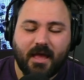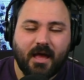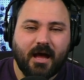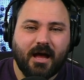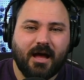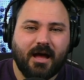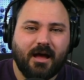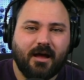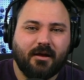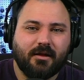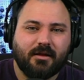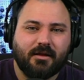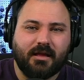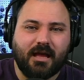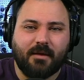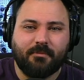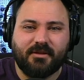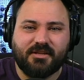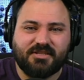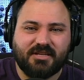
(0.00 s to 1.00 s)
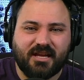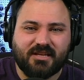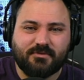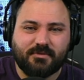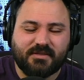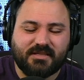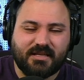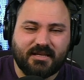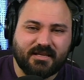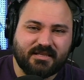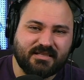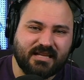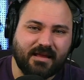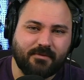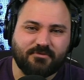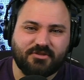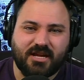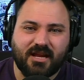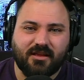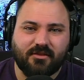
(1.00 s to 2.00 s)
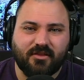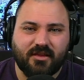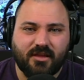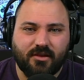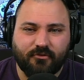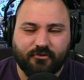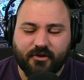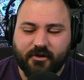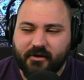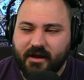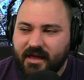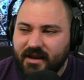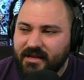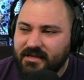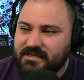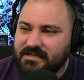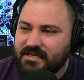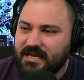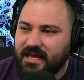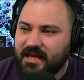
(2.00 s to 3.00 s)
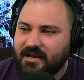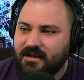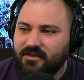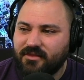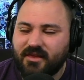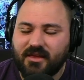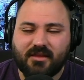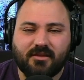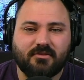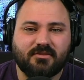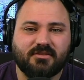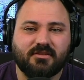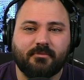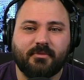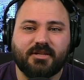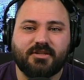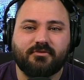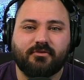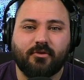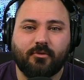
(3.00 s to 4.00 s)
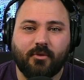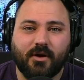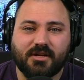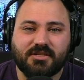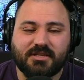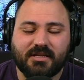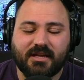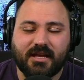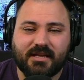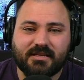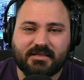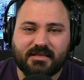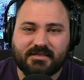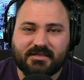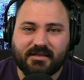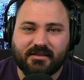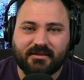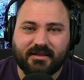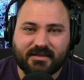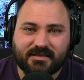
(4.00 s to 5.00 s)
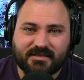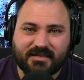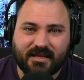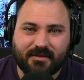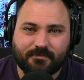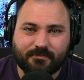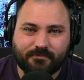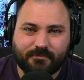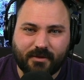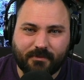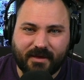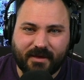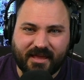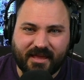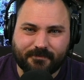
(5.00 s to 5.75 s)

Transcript: Uh, God bless you guys. We'll see you next time. Jake, thank you for your edits, and thank you so much for watching, guys. Until next time, bye bye.